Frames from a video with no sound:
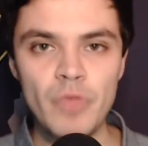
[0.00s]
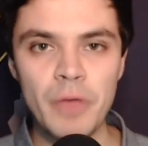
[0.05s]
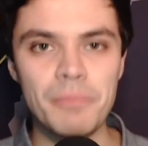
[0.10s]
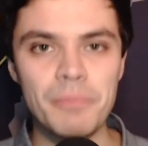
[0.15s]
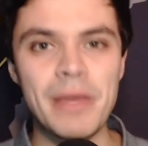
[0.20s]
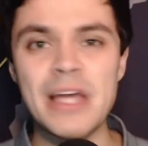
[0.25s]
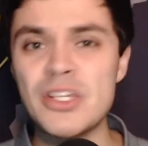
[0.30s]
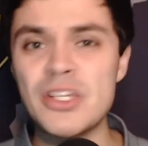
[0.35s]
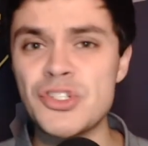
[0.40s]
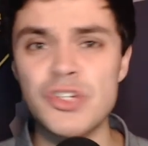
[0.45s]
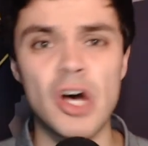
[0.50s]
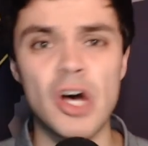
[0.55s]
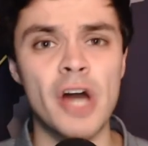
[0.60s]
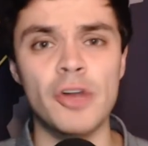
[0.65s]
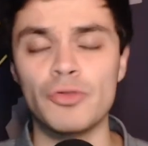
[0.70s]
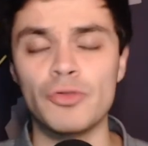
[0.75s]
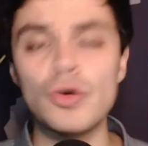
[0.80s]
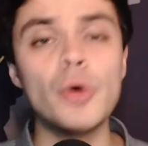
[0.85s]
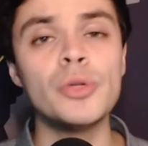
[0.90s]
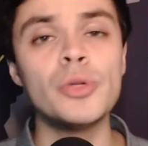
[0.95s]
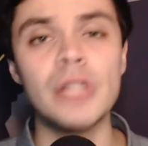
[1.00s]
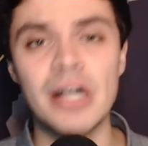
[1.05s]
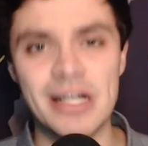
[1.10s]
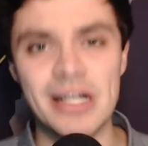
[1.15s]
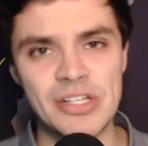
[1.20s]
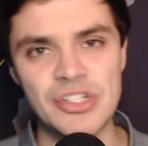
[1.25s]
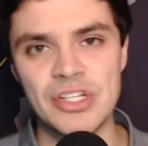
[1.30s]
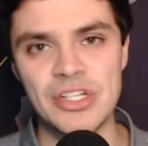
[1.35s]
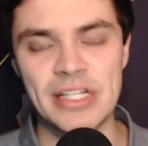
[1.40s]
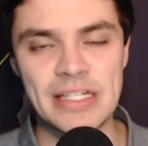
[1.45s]
based on a road
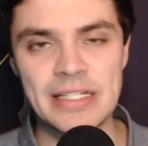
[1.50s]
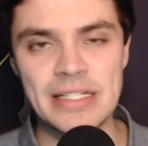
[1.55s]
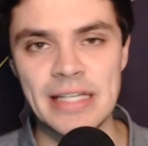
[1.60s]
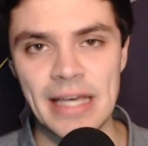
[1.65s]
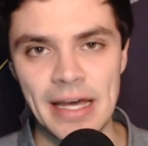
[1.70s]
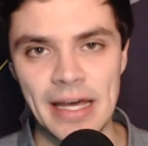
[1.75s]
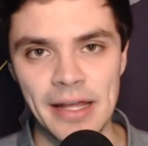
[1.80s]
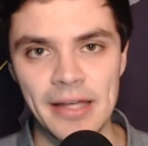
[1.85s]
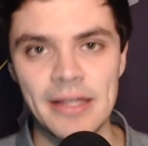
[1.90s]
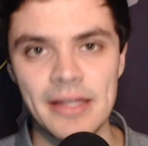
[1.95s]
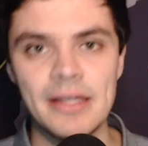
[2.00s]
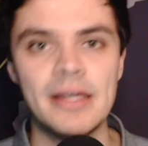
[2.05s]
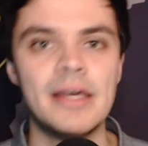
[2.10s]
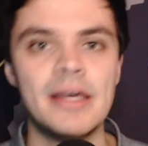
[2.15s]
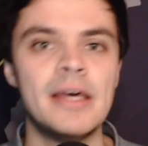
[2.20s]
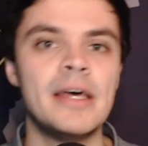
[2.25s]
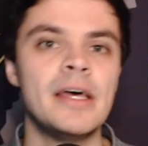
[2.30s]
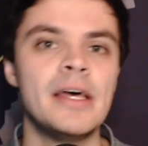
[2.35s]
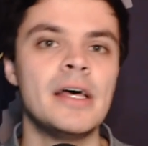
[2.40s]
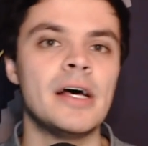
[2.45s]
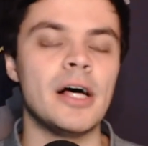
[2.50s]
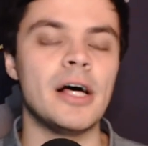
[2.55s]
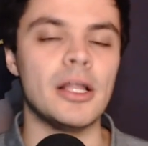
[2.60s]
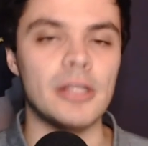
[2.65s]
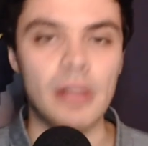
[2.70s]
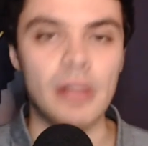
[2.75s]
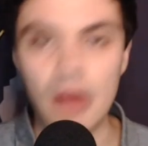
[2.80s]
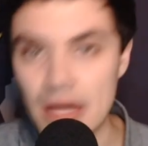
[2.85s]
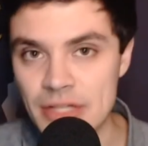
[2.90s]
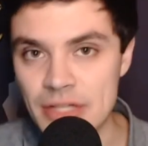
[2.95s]
loss to Indiana, a
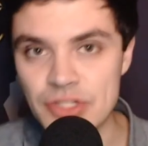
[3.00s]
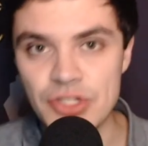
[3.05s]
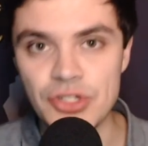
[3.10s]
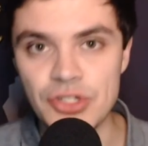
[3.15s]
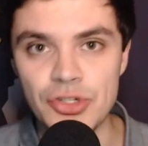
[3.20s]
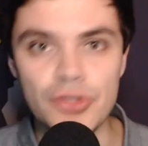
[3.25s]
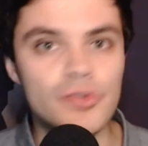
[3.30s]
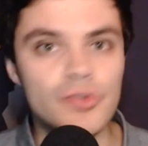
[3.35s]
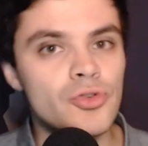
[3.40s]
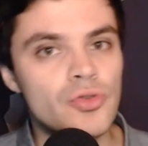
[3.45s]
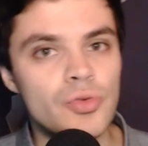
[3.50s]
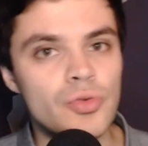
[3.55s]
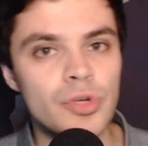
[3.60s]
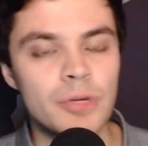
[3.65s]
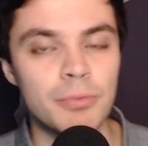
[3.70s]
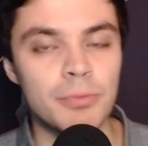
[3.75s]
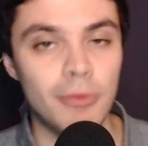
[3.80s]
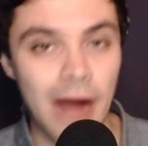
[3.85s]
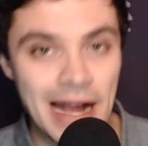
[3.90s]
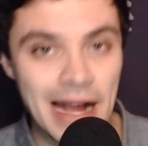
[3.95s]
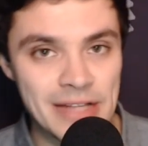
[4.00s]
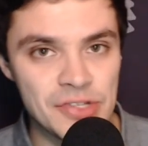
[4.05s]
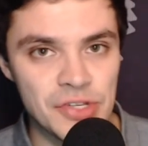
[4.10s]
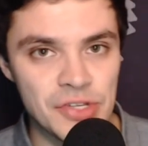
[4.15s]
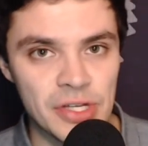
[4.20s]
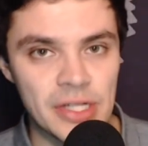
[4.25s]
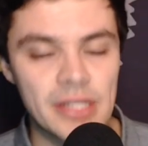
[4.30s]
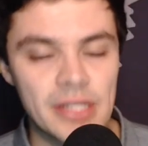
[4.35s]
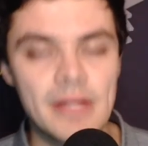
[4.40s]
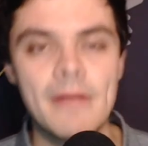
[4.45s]
loss to
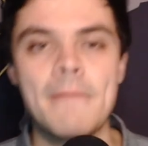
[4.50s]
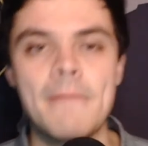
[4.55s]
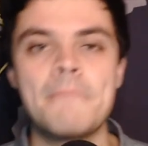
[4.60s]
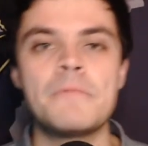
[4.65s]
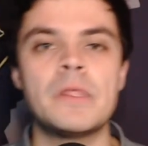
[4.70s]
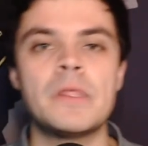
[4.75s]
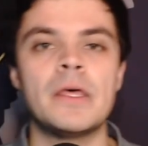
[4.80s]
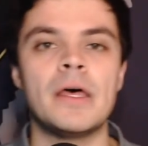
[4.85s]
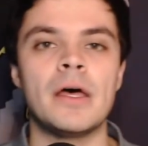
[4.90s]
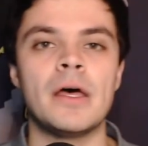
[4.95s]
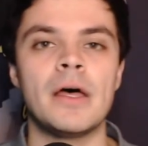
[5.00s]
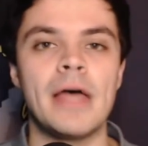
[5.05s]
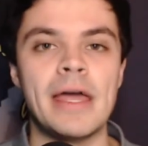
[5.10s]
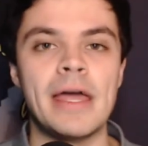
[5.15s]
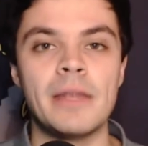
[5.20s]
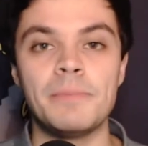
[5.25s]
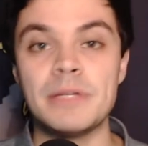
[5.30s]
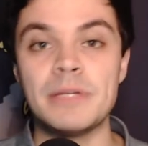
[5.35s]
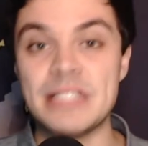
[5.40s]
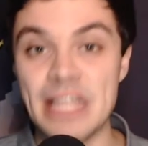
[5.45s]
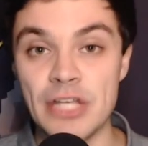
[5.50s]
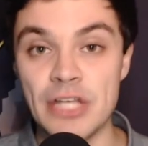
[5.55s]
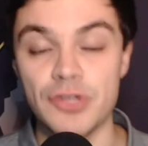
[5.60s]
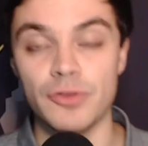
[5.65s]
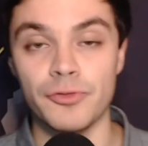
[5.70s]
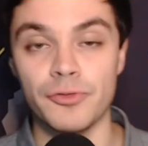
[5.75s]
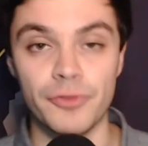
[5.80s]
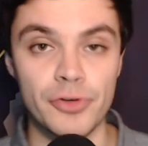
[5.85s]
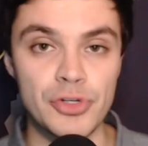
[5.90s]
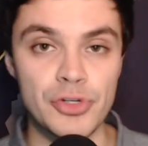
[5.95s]
Nebraska, and a potential
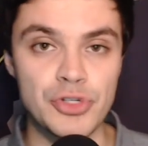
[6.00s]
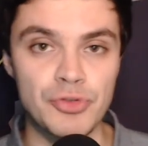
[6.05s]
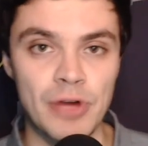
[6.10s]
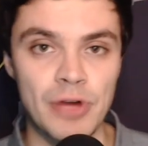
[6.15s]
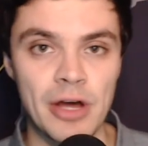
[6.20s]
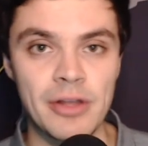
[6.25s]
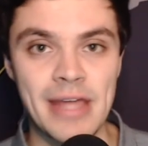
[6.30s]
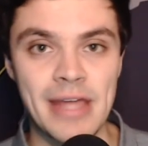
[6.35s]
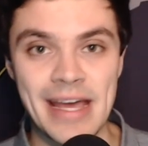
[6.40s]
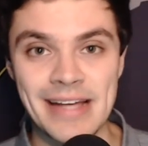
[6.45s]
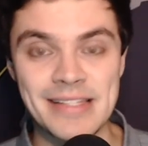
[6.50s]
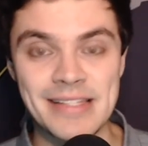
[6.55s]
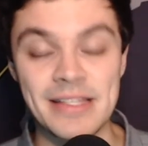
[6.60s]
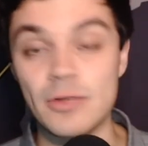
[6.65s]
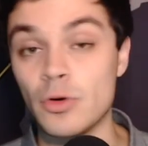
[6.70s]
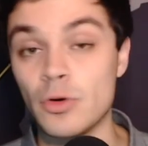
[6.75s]
first-round exit,